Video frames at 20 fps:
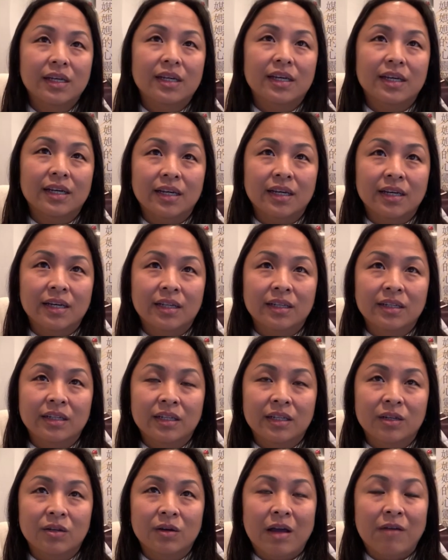and
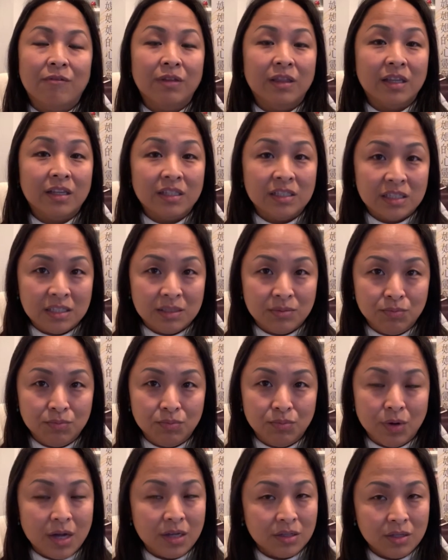everything is
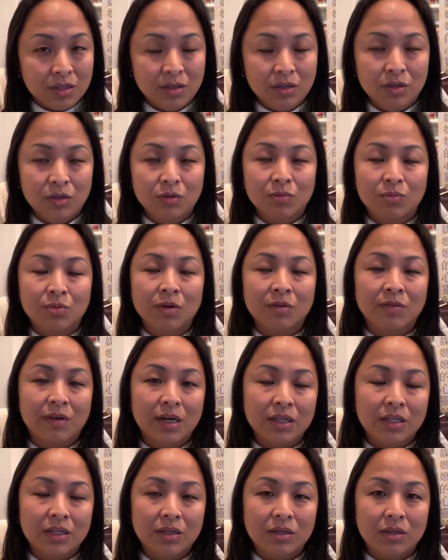brought to you,
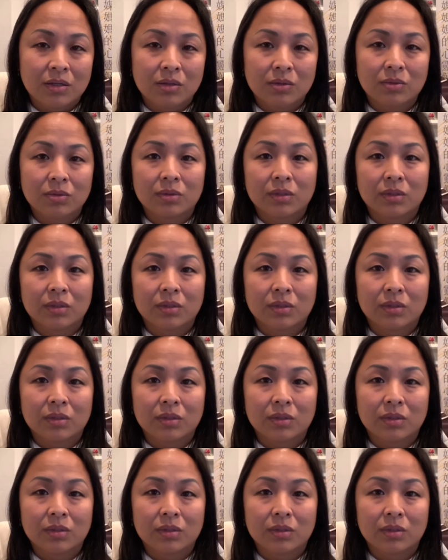provided to you.